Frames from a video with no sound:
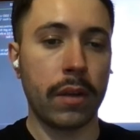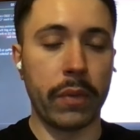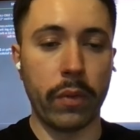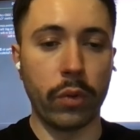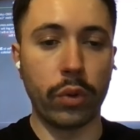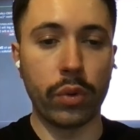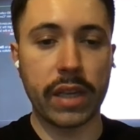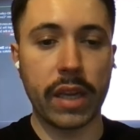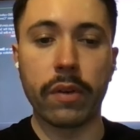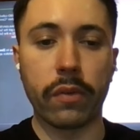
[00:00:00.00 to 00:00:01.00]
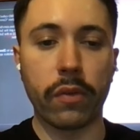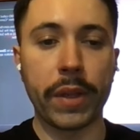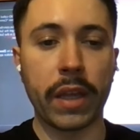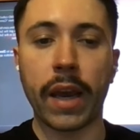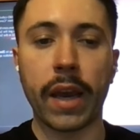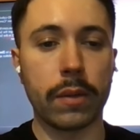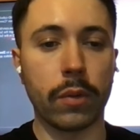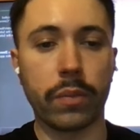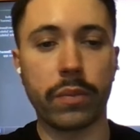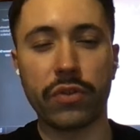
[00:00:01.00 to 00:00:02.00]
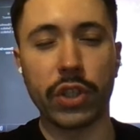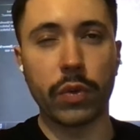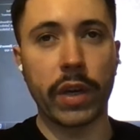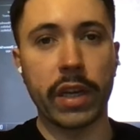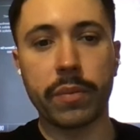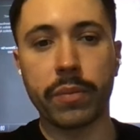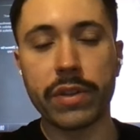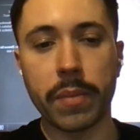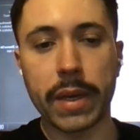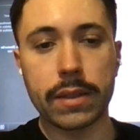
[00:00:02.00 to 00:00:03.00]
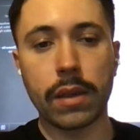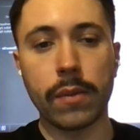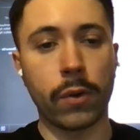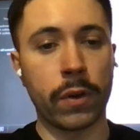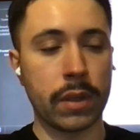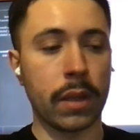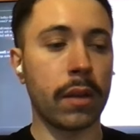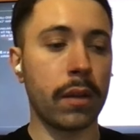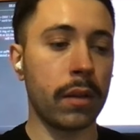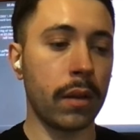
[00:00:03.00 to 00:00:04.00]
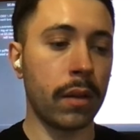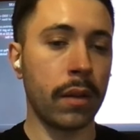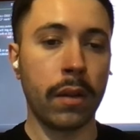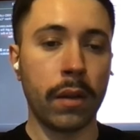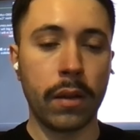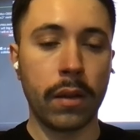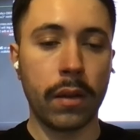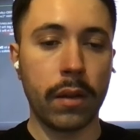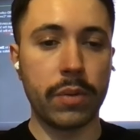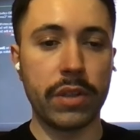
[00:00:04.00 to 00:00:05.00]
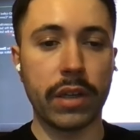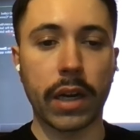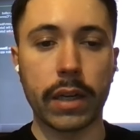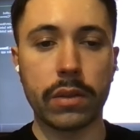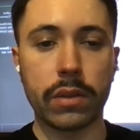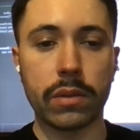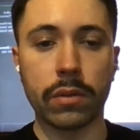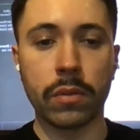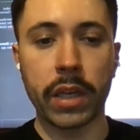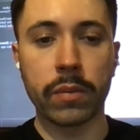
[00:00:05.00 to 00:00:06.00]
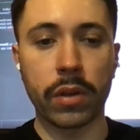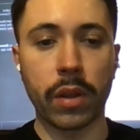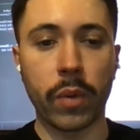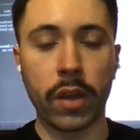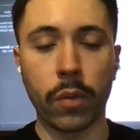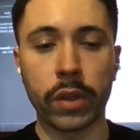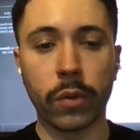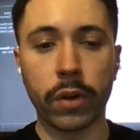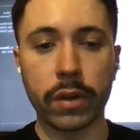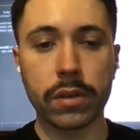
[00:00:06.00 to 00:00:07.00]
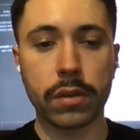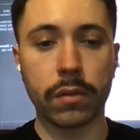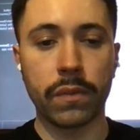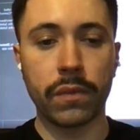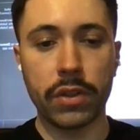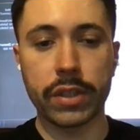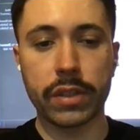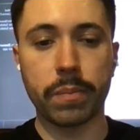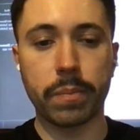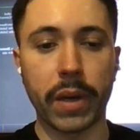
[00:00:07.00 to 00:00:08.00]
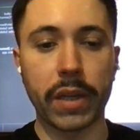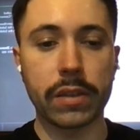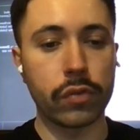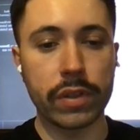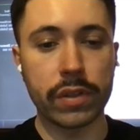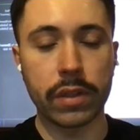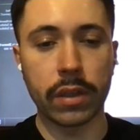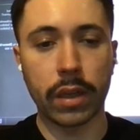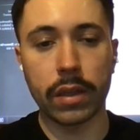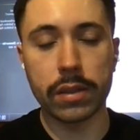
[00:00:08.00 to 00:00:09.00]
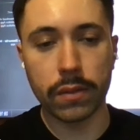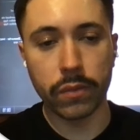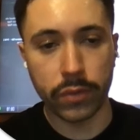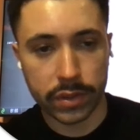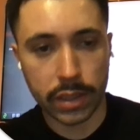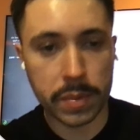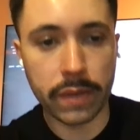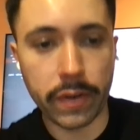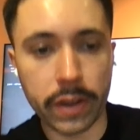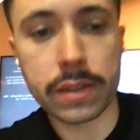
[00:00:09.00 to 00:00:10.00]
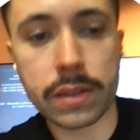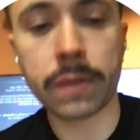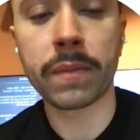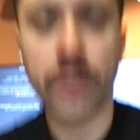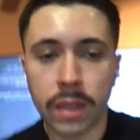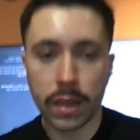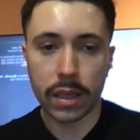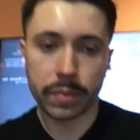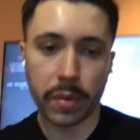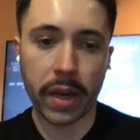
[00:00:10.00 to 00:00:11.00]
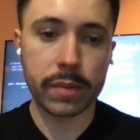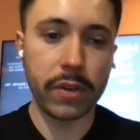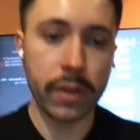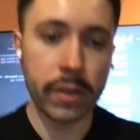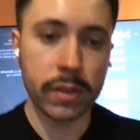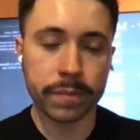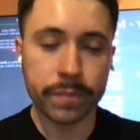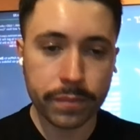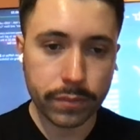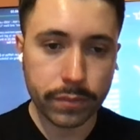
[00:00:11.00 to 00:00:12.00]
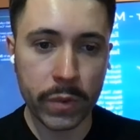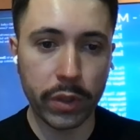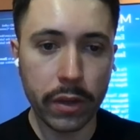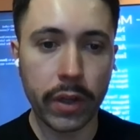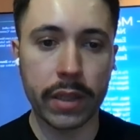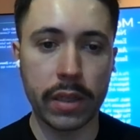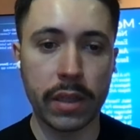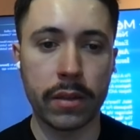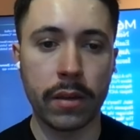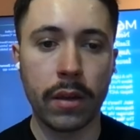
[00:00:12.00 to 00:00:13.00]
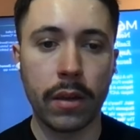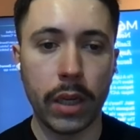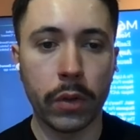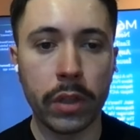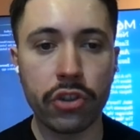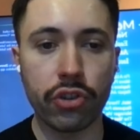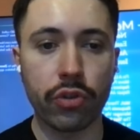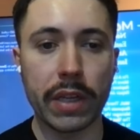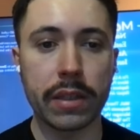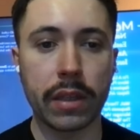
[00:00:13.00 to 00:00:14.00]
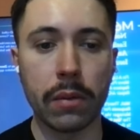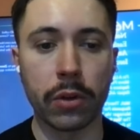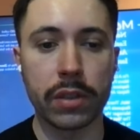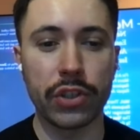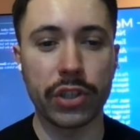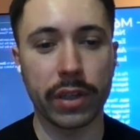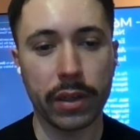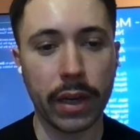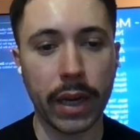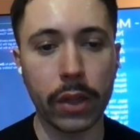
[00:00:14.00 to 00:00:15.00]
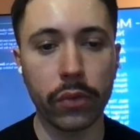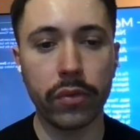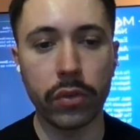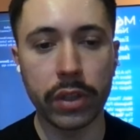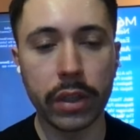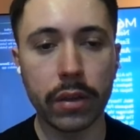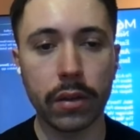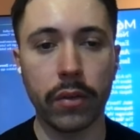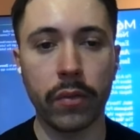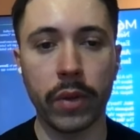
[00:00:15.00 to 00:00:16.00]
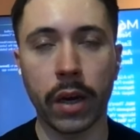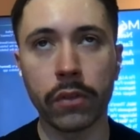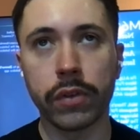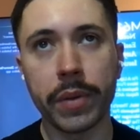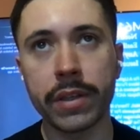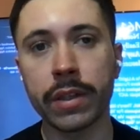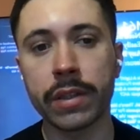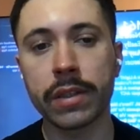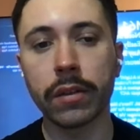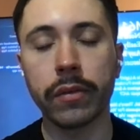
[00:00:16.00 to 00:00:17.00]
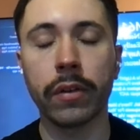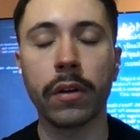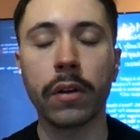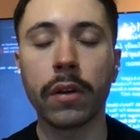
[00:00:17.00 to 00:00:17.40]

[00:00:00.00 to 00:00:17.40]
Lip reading: If you would do the same with OpenAI, they will generate pretty messy keywords and it's pretty hard to make it work the way you want to work. So it's just better at reasoning, at least for these specific tasks, as per my experience. So here you can see that it only generates the keywords which are kind of unique without repeating itself.